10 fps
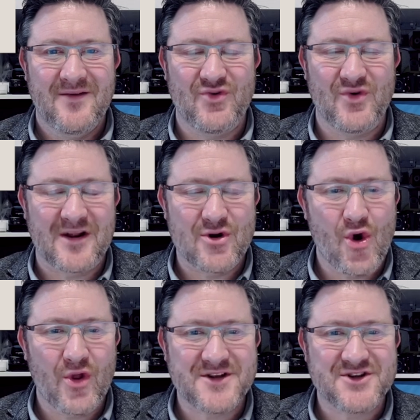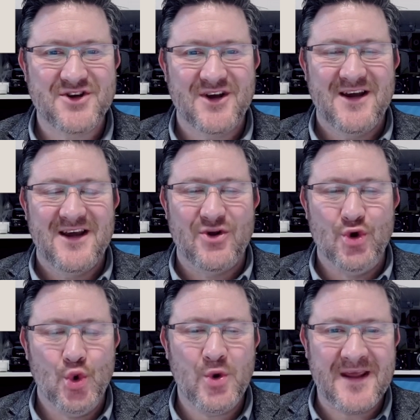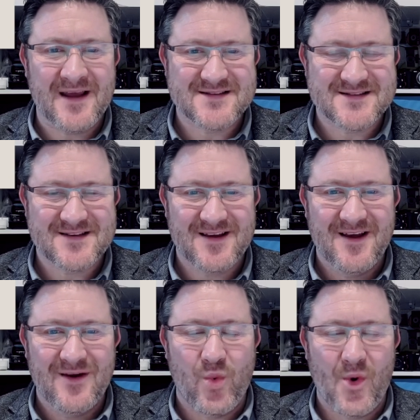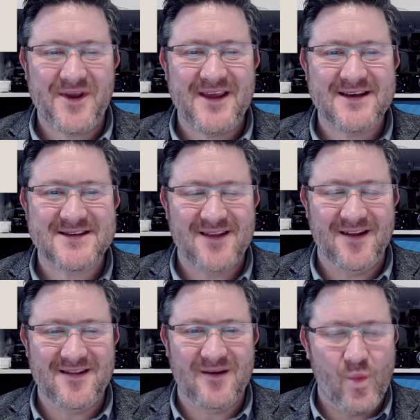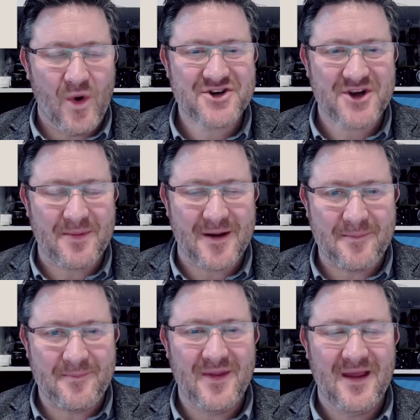To acknowledge who he is, what he has done, to worship him,